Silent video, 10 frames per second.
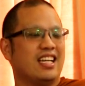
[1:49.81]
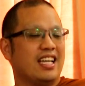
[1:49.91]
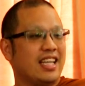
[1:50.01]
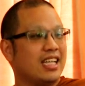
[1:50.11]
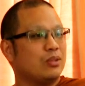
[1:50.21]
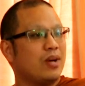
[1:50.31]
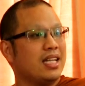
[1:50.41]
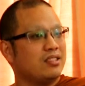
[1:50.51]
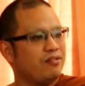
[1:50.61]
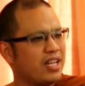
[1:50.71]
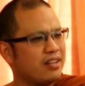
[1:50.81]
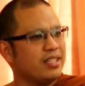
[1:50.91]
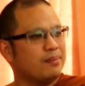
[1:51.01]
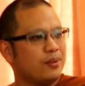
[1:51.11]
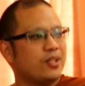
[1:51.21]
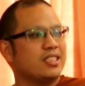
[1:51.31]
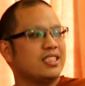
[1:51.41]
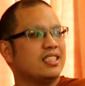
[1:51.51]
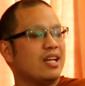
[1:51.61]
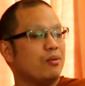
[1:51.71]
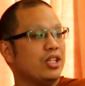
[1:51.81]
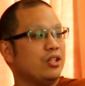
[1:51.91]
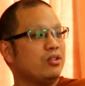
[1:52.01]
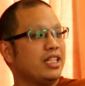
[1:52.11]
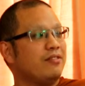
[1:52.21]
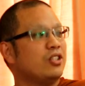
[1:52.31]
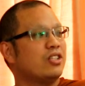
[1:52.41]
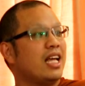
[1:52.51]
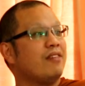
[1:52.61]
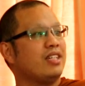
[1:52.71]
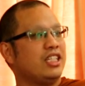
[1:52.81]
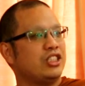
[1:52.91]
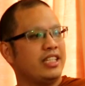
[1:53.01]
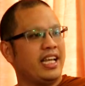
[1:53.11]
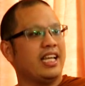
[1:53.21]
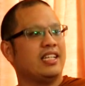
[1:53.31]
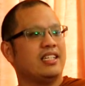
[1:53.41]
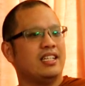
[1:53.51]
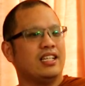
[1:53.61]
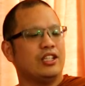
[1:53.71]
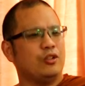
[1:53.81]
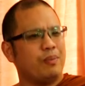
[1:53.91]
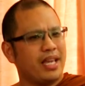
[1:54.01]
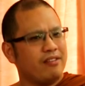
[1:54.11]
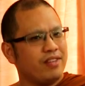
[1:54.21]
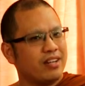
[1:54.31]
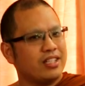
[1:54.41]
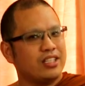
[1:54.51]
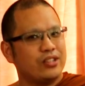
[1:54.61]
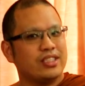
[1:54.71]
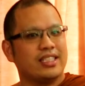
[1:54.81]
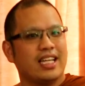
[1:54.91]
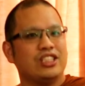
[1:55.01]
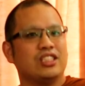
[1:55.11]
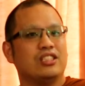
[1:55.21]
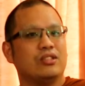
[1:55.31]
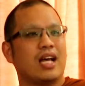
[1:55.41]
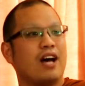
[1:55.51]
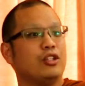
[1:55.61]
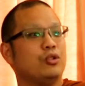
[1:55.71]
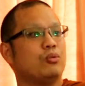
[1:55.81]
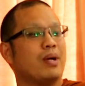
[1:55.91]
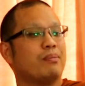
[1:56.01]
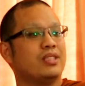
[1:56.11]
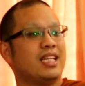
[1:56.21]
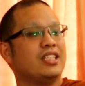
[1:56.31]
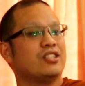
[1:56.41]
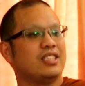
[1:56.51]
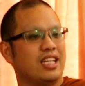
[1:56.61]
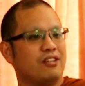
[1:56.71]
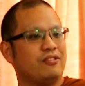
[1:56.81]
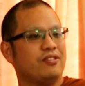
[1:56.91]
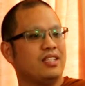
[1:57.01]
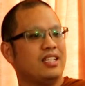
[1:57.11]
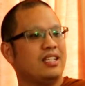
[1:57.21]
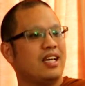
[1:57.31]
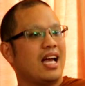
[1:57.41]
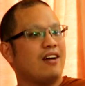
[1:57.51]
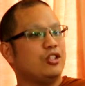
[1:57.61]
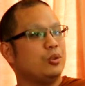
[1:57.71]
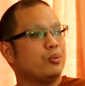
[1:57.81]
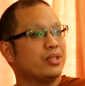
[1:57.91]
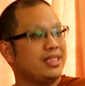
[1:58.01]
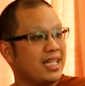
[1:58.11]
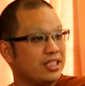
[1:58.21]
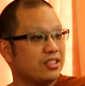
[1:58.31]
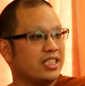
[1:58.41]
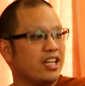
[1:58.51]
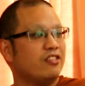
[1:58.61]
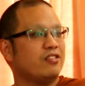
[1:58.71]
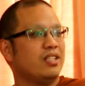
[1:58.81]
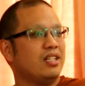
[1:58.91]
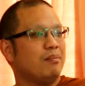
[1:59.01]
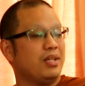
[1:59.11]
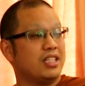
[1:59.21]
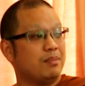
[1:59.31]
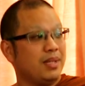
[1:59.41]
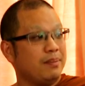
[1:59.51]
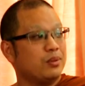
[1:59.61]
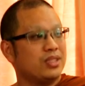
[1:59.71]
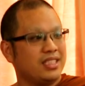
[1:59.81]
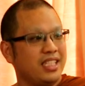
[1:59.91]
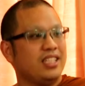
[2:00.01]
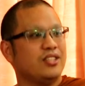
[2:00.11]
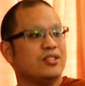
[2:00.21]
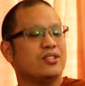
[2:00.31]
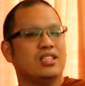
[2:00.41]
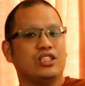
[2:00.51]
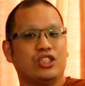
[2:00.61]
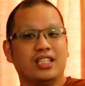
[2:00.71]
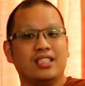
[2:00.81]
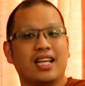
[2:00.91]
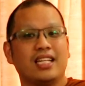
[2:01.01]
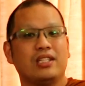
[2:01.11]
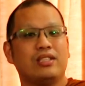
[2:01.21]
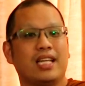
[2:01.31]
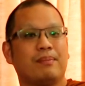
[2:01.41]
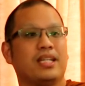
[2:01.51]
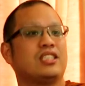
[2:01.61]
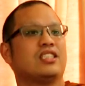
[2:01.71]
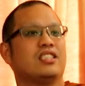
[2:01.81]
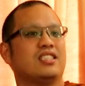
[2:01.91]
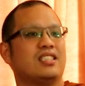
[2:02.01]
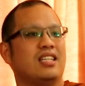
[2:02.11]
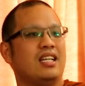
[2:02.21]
And that's why it's very important that when you live your life each day, you pay very close attention to how you represent yourself, how you present yourself. Because people see you, just like you take pictures.